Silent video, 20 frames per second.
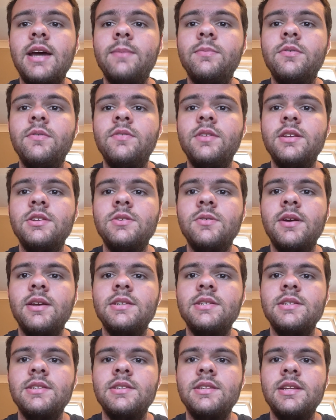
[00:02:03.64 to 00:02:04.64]
types of
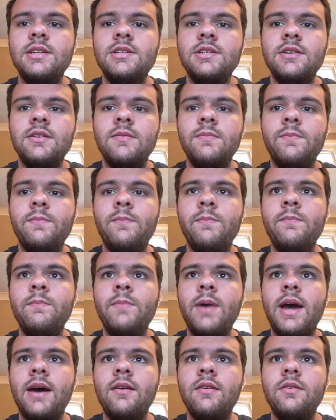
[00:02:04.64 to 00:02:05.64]
situations that you're
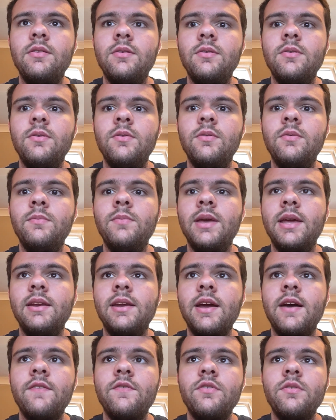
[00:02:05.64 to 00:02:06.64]
bound to be
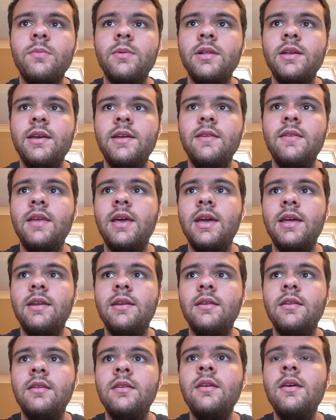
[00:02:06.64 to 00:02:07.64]
uncomfortable in,
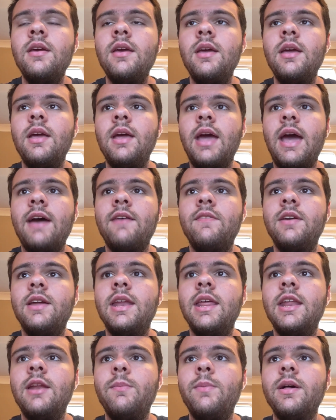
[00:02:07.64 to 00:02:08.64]
and having
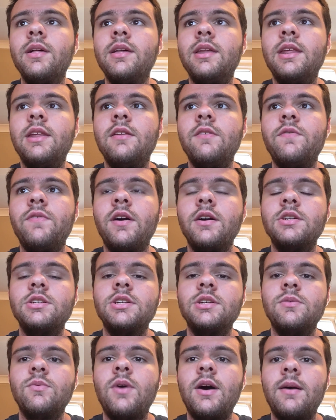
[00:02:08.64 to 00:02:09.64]
an inability to
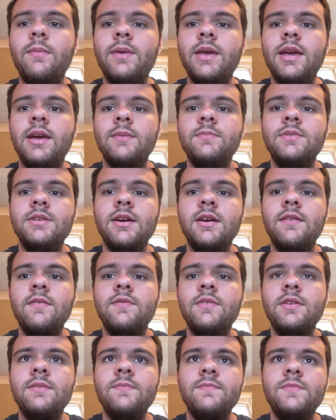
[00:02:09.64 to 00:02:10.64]
function while being
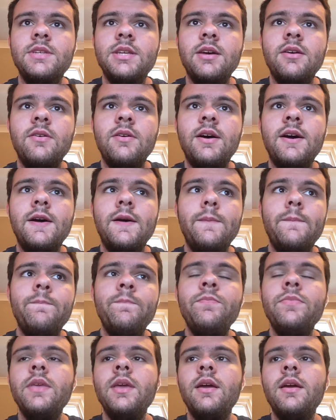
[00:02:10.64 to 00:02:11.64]
observed. So
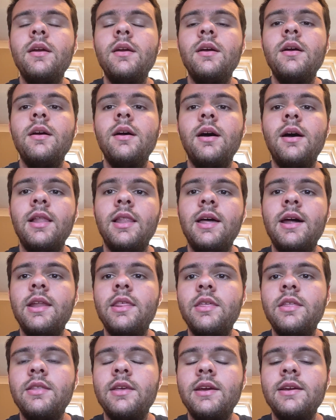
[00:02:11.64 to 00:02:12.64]
a lot
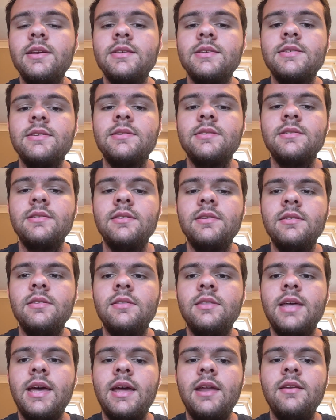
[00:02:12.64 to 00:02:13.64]
of the things
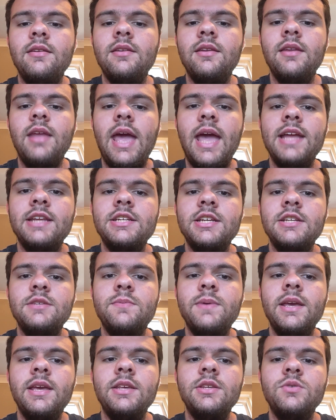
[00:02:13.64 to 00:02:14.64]
that
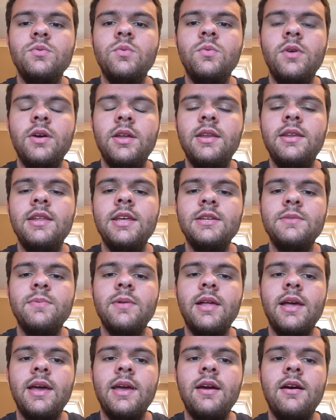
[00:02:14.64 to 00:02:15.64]
HSPs would
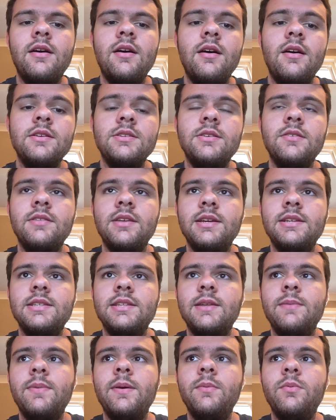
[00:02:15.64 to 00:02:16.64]
display are also things
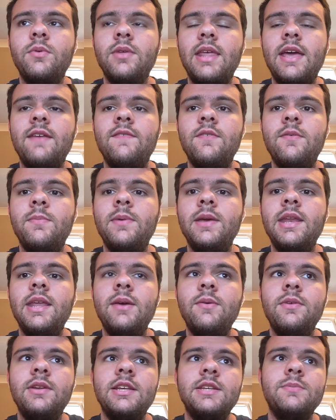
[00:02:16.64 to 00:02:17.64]
that people with
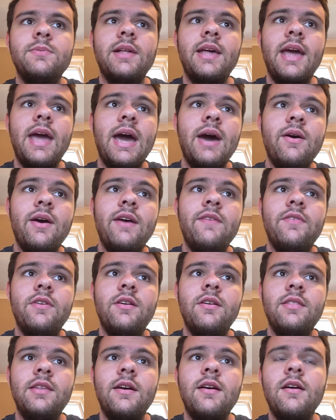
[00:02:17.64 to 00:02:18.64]
AVPD would display.
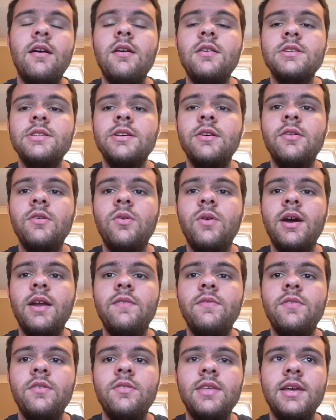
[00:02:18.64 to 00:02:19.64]
However, there are also quite
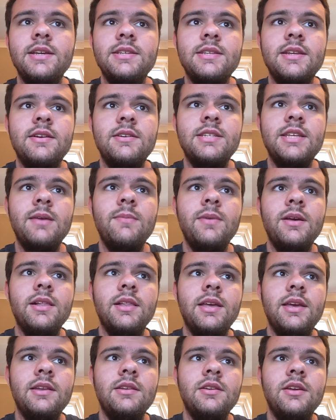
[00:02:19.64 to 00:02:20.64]
a few things that are
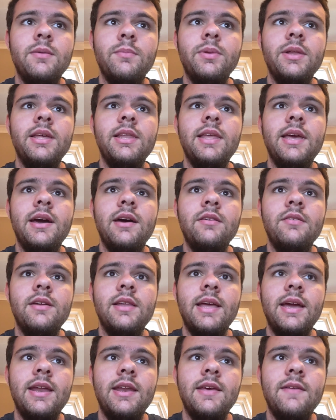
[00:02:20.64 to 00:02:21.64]
seemingly completely
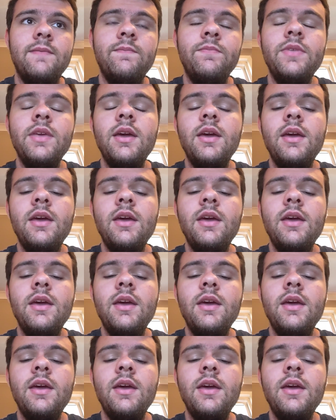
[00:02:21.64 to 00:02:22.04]
unrelated.